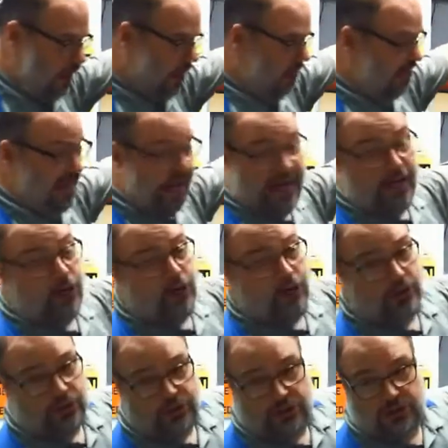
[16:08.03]

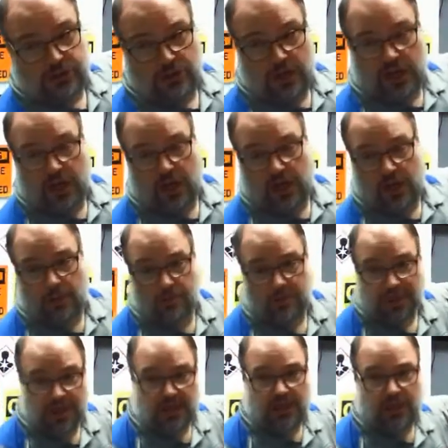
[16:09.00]
tankers.
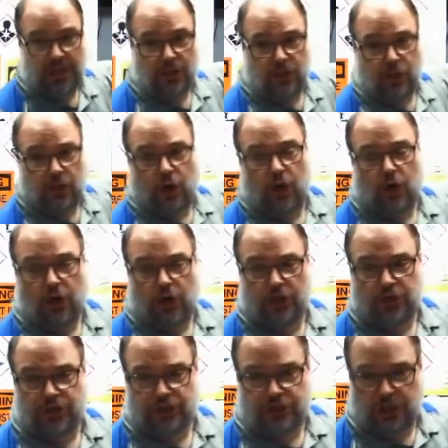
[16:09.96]
Any
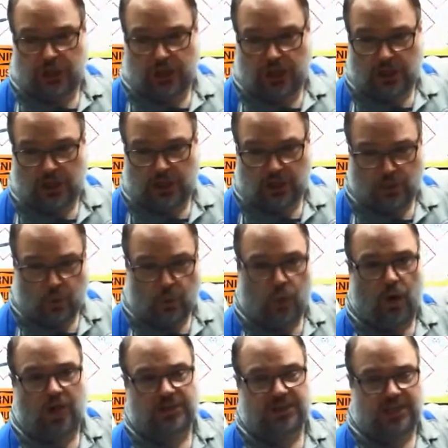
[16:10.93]
large
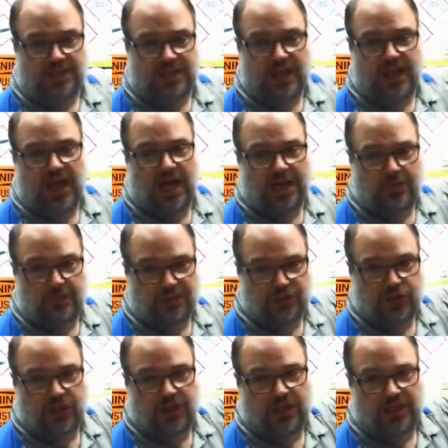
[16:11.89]
quantity item is
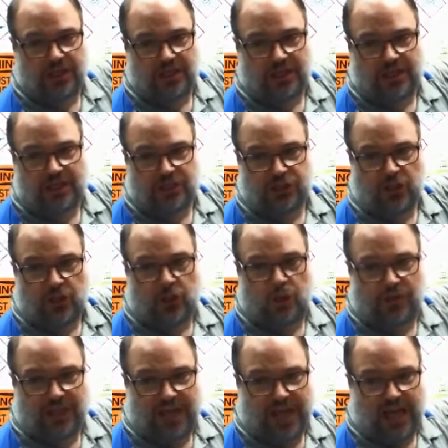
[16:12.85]
going to get these on
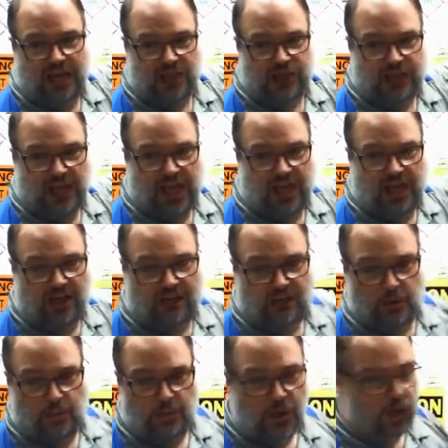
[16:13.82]
the outside of
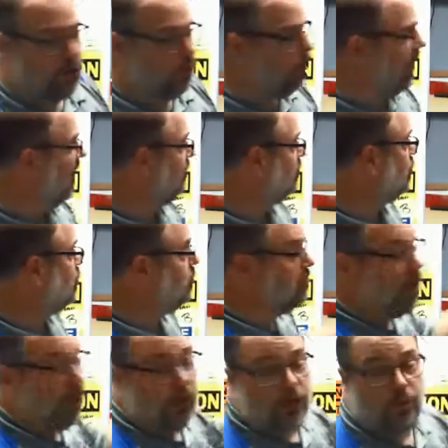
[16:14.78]
them. We have
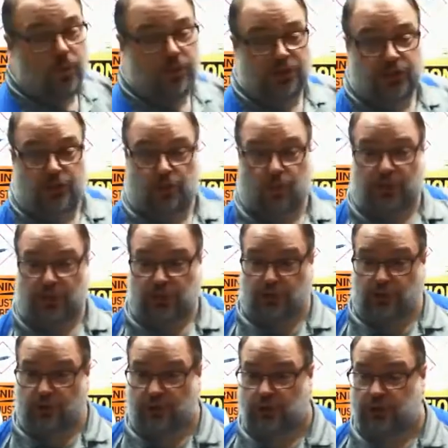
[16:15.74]
smaller ones that we
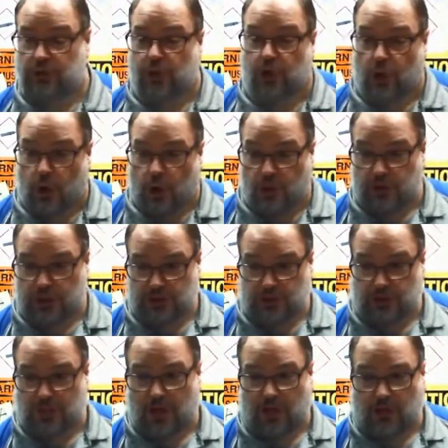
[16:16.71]
use on the
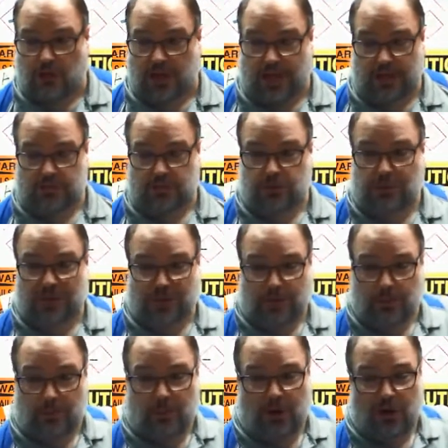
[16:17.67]
smaller items, but
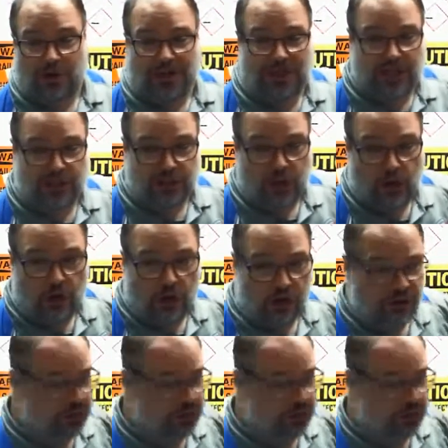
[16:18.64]
the markings are the